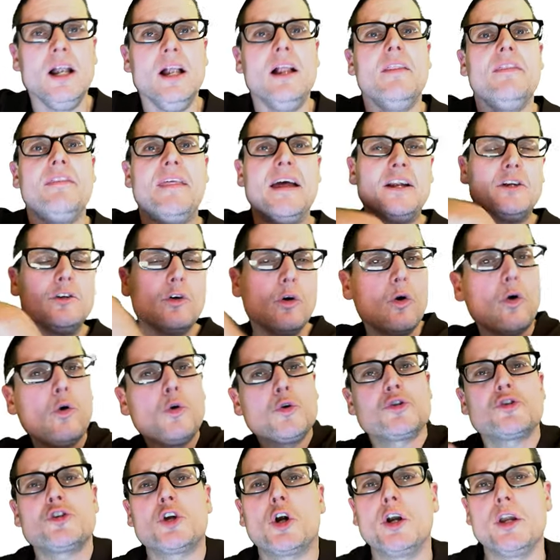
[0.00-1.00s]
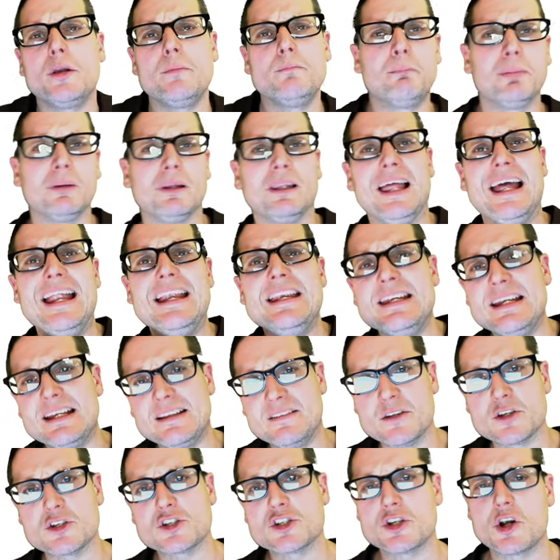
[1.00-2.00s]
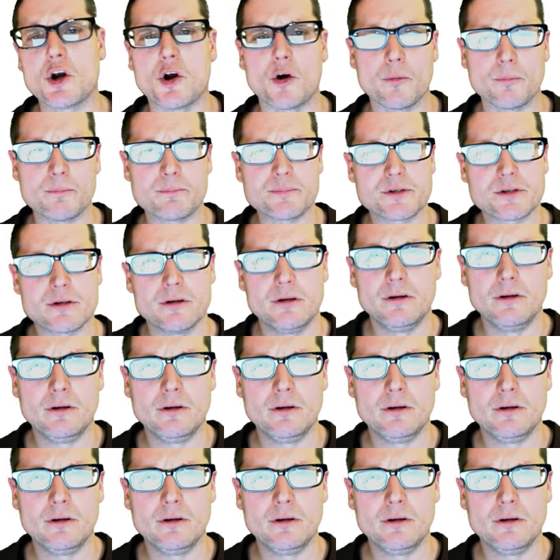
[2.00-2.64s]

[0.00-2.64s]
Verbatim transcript: Then Google started blending the SERPs.